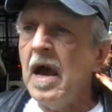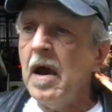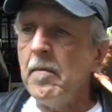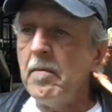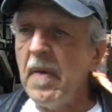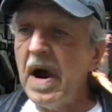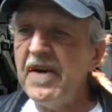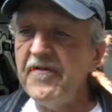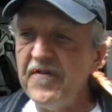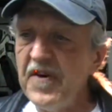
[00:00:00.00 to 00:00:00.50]

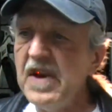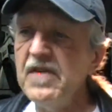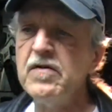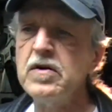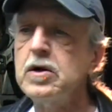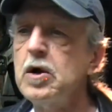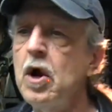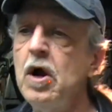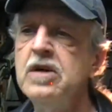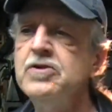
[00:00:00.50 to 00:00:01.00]
My
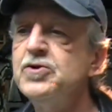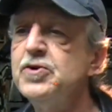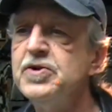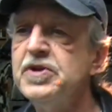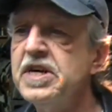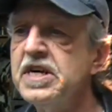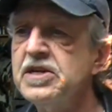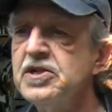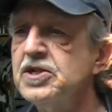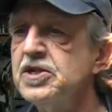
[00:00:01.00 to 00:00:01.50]
favorite
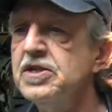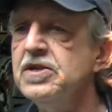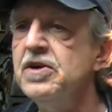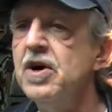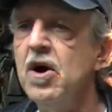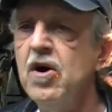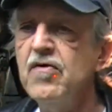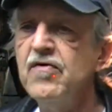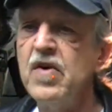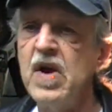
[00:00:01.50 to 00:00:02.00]
contradiction
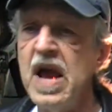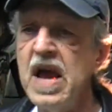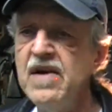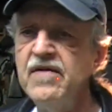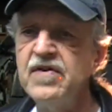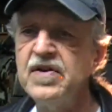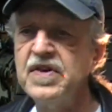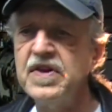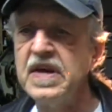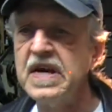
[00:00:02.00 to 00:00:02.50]
over
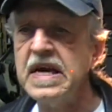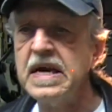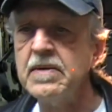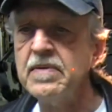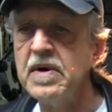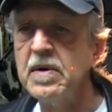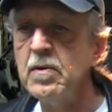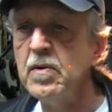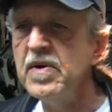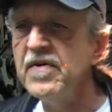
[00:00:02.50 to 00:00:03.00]

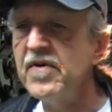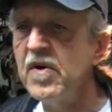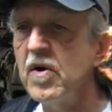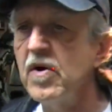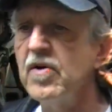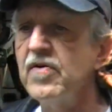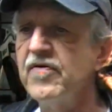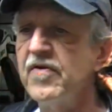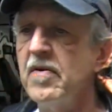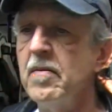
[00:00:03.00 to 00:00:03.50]
everything that we've
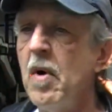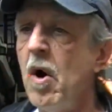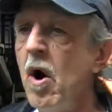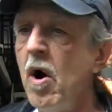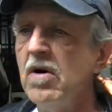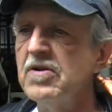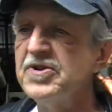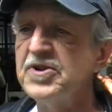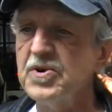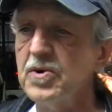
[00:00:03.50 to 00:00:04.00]
heard from
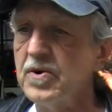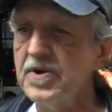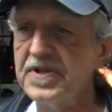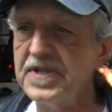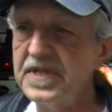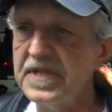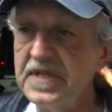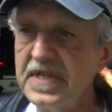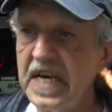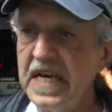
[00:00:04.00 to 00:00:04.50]
all
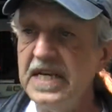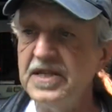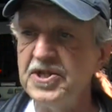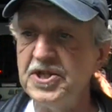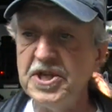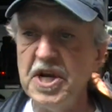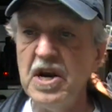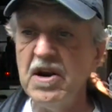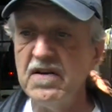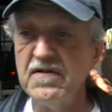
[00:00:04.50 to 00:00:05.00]
sources is
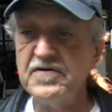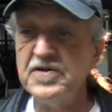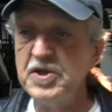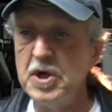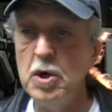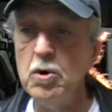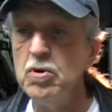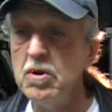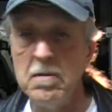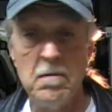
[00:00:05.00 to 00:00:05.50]
Sheriff
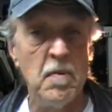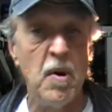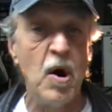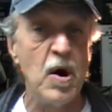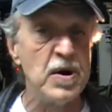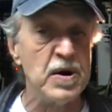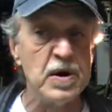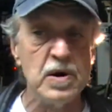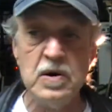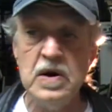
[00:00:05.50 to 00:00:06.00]
Joe
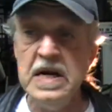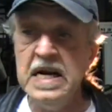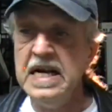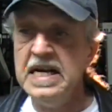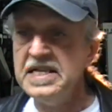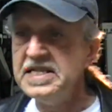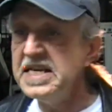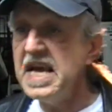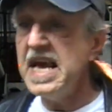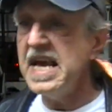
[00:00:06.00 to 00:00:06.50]
Lombardo
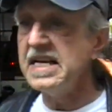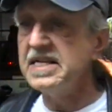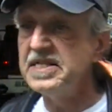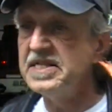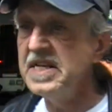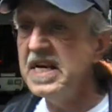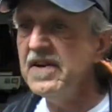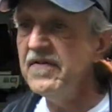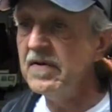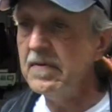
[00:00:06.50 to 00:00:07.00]
saying
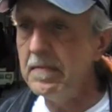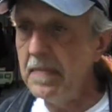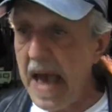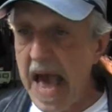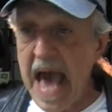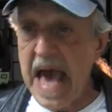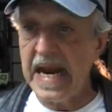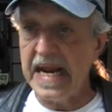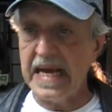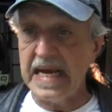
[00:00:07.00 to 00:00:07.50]
Stephen
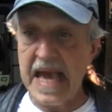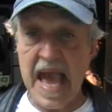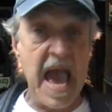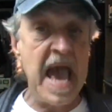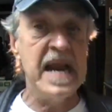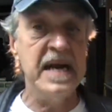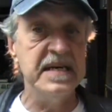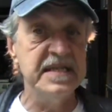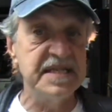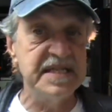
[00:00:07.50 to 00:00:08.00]
Paddock
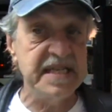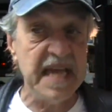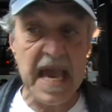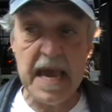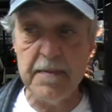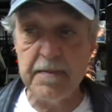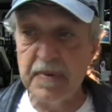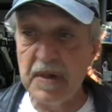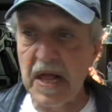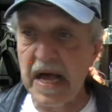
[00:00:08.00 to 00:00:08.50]
had an
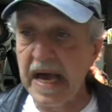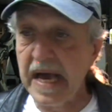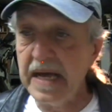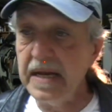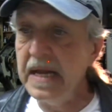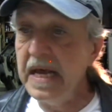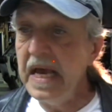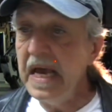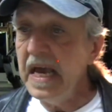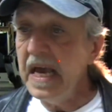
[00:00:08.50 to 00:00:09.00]
escape
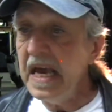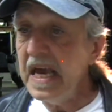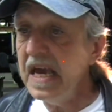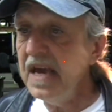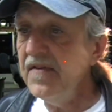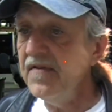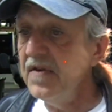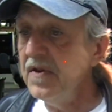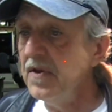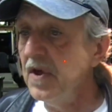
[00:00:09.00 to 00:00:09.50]
plan,
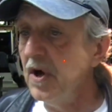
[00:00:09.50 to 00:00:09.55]
even